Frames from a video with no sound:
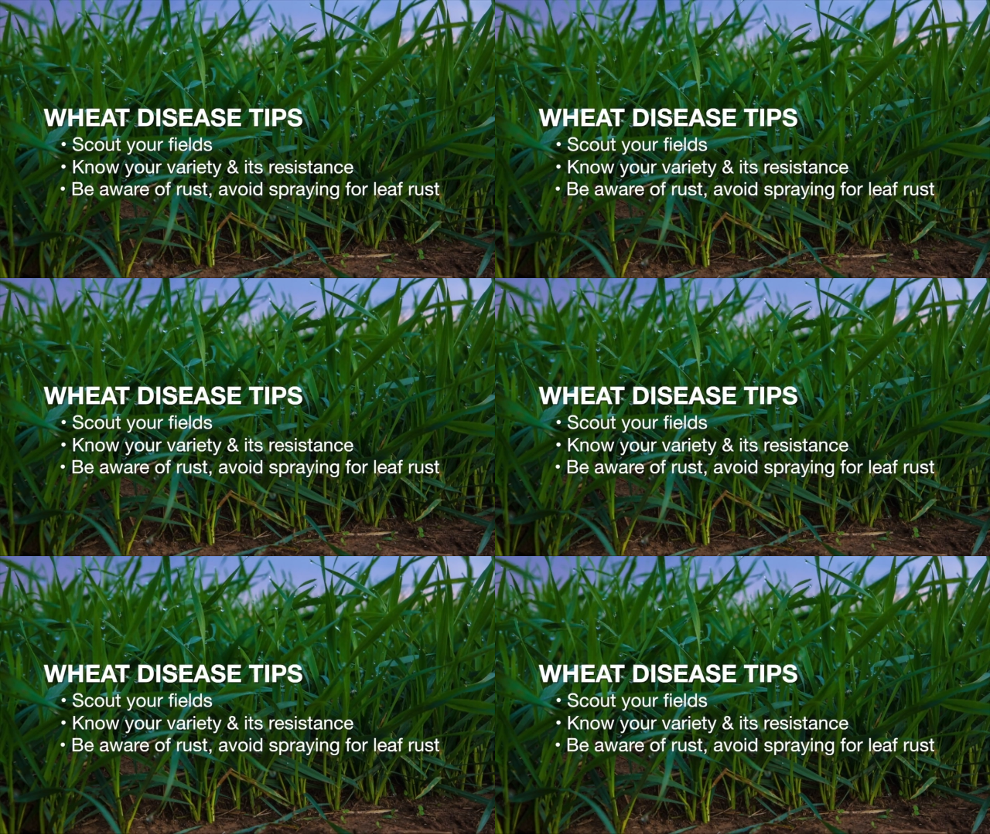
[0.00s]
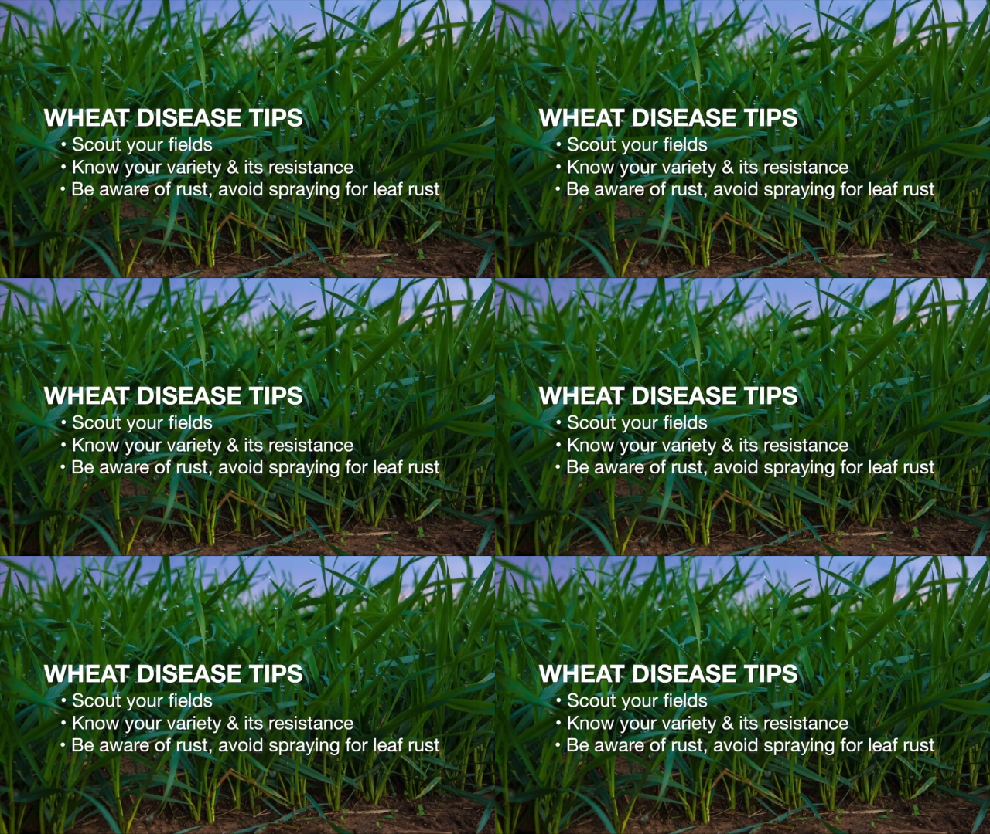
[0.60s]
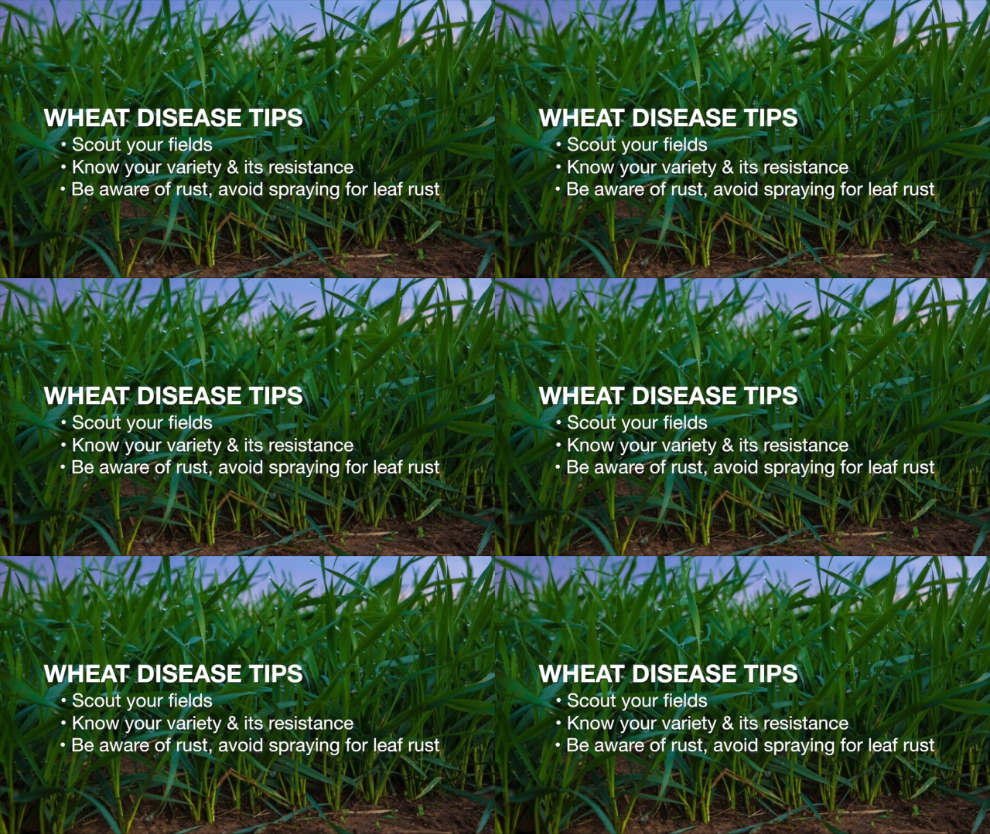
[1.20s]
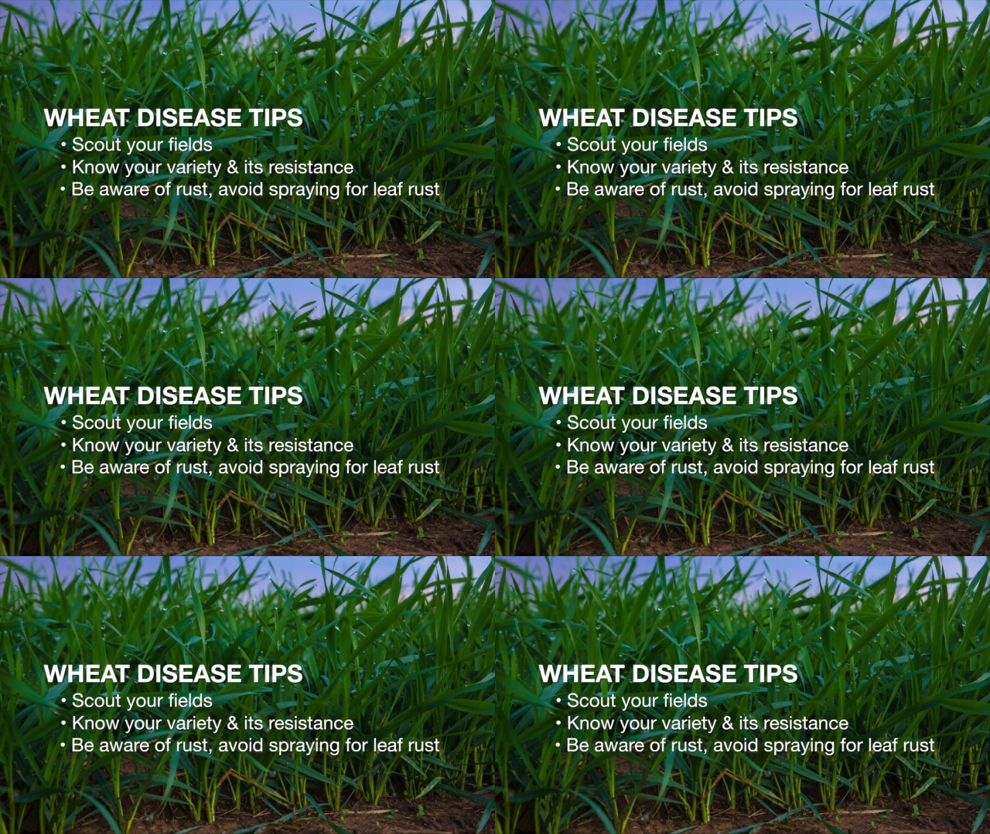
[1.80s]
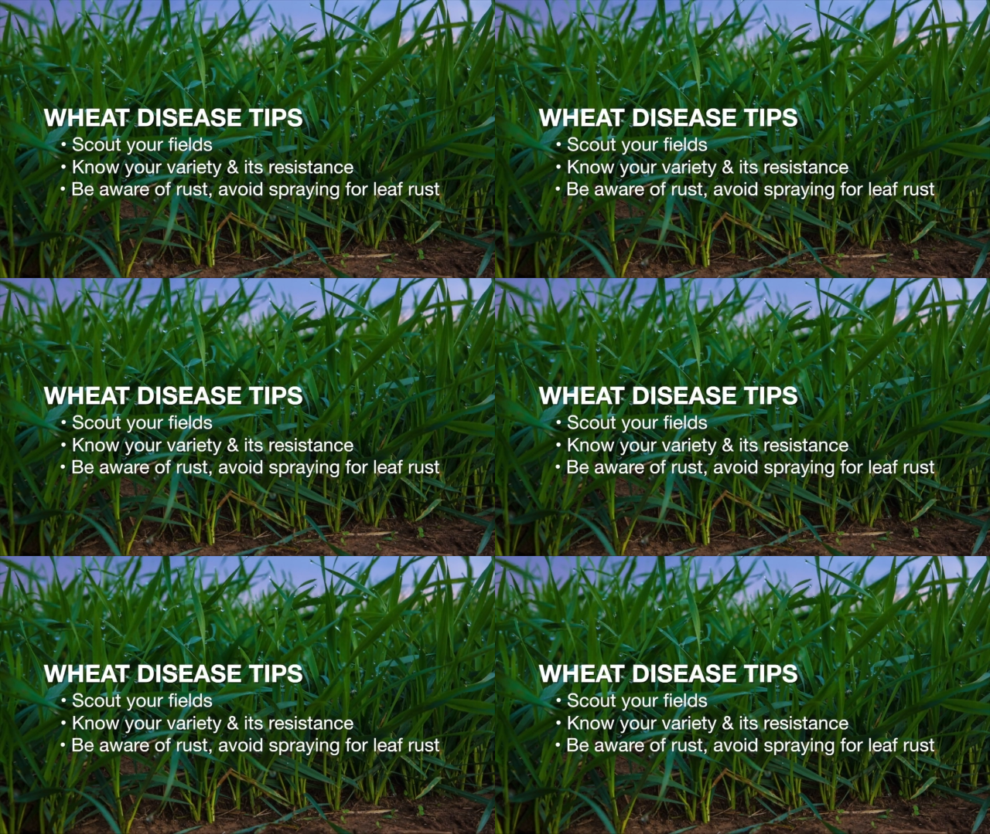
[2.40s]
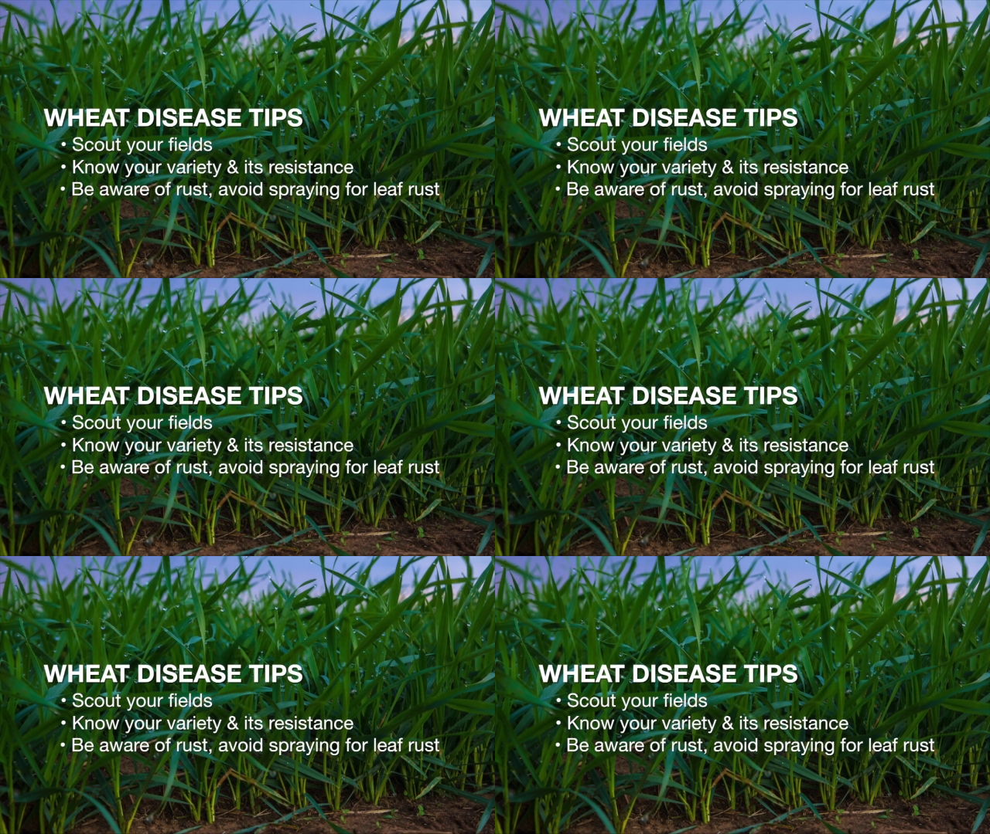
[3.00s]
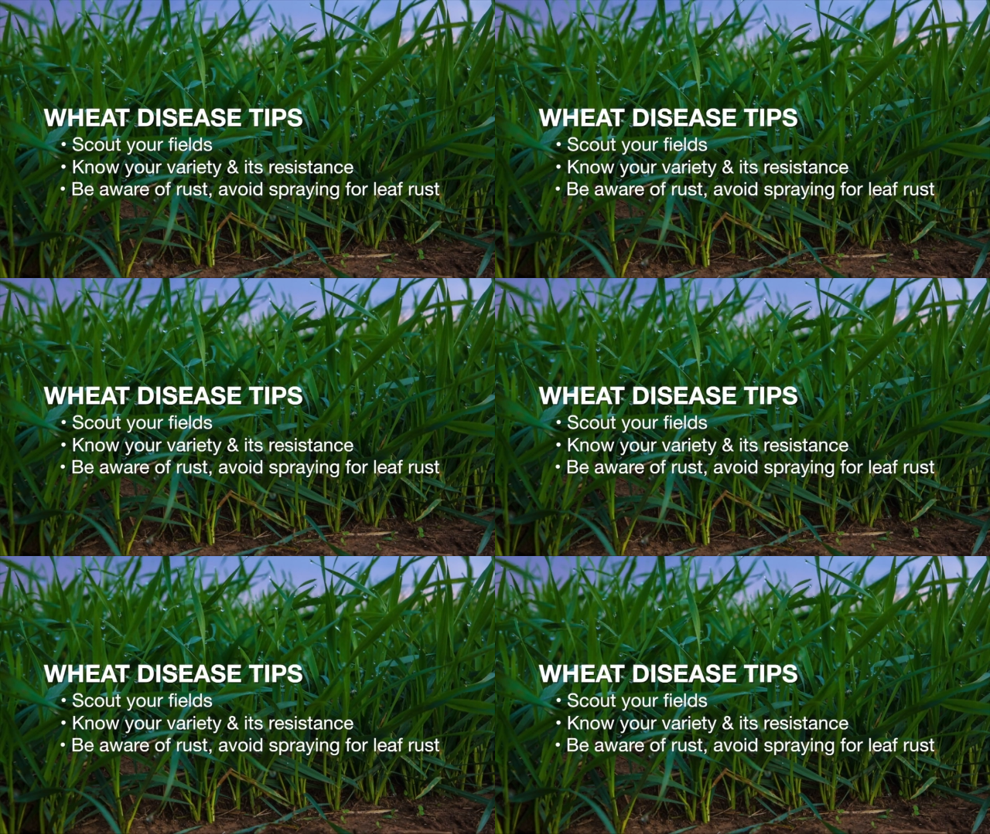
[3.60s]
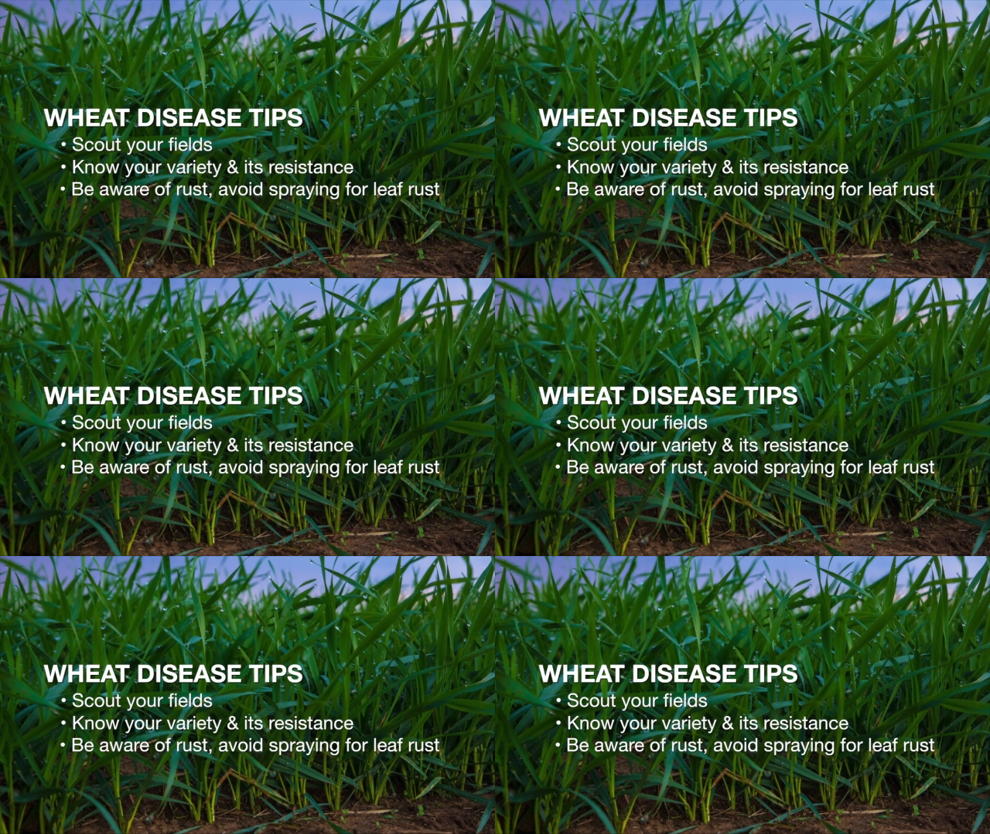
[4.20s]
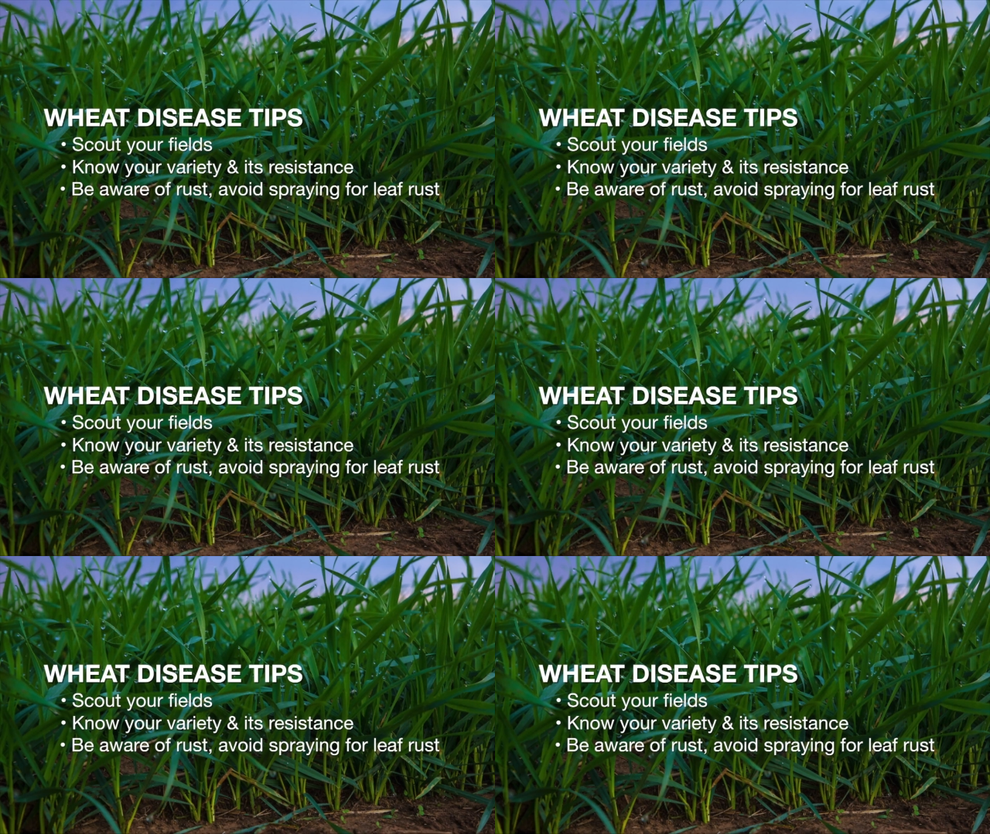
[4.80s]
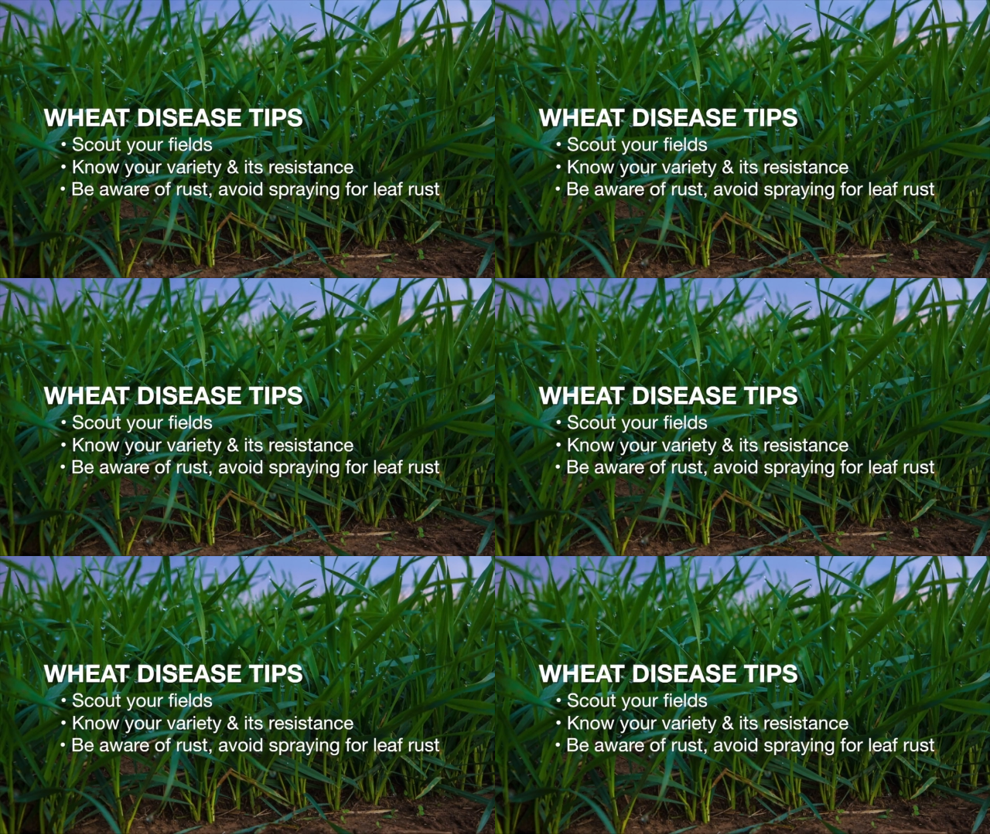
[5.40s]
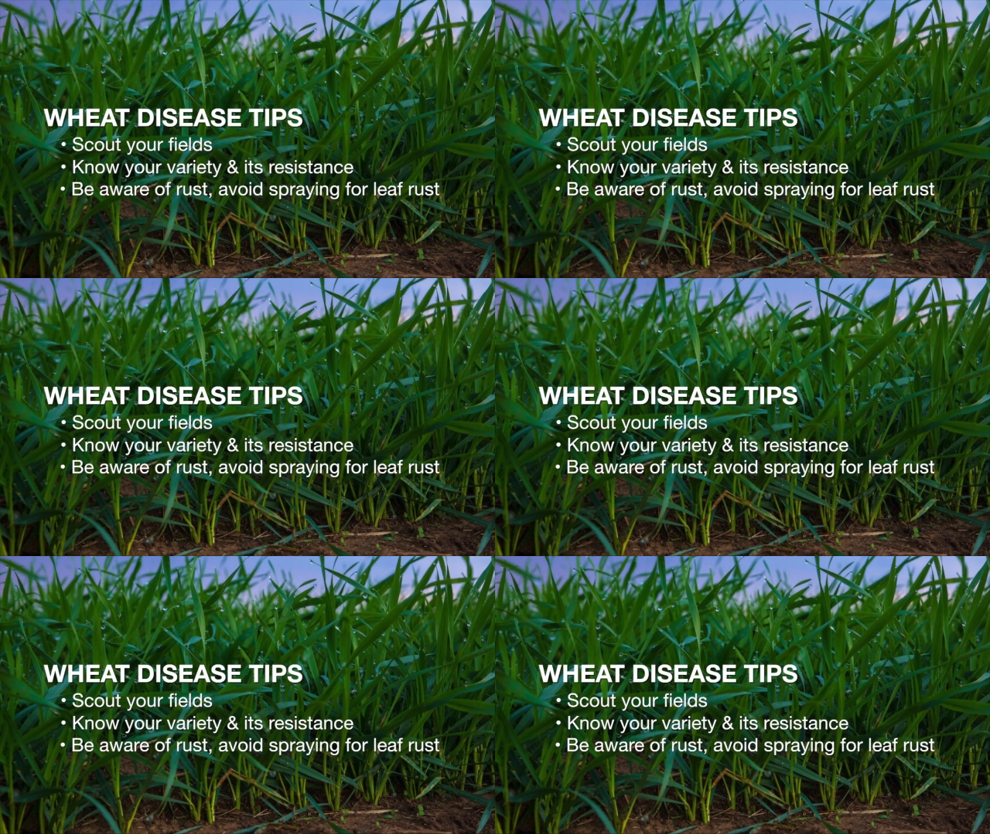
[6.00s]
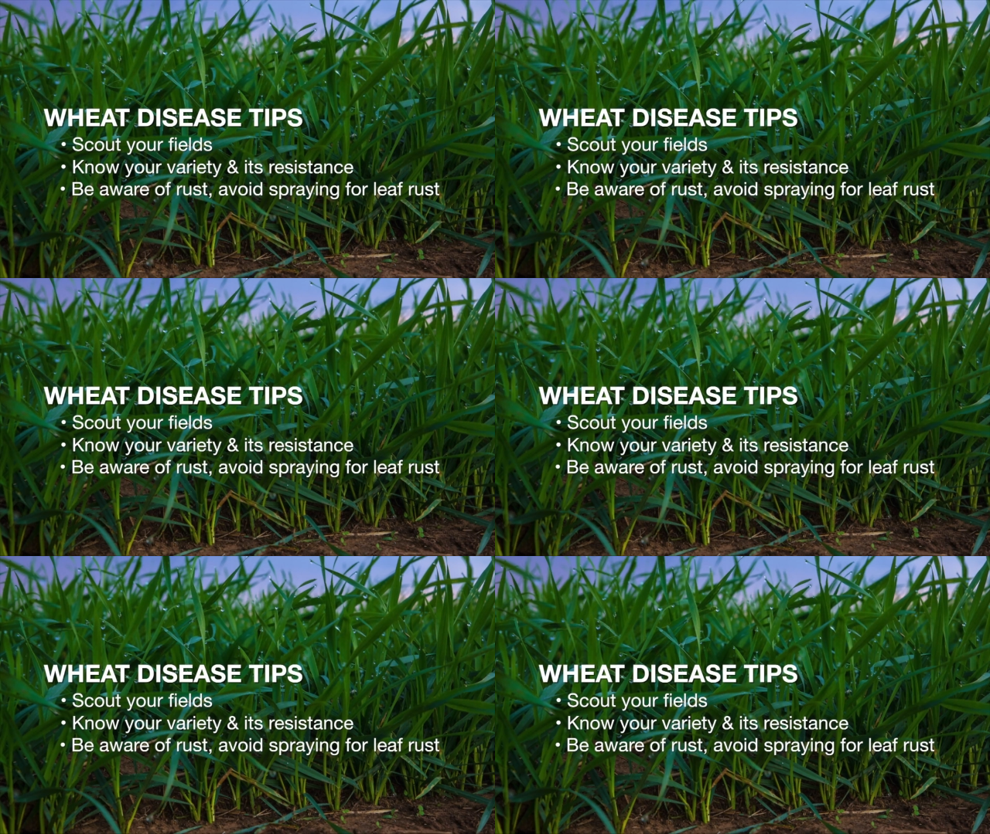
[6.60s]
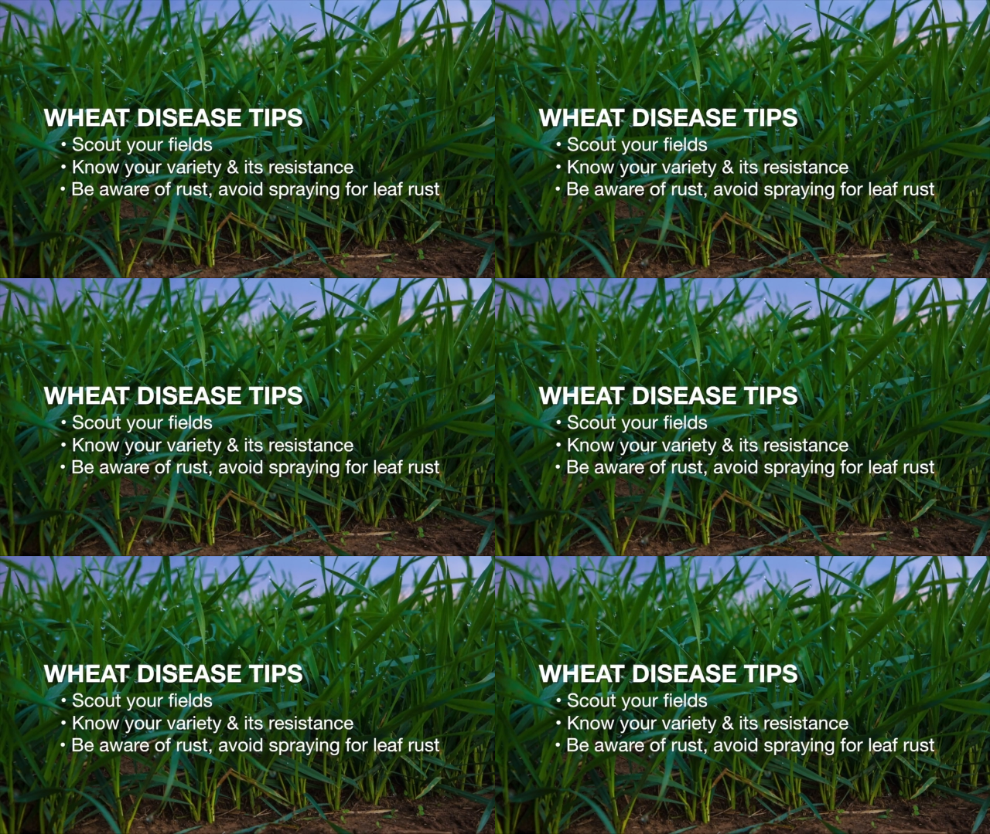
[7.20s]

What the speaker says: [unreadable: no face in view]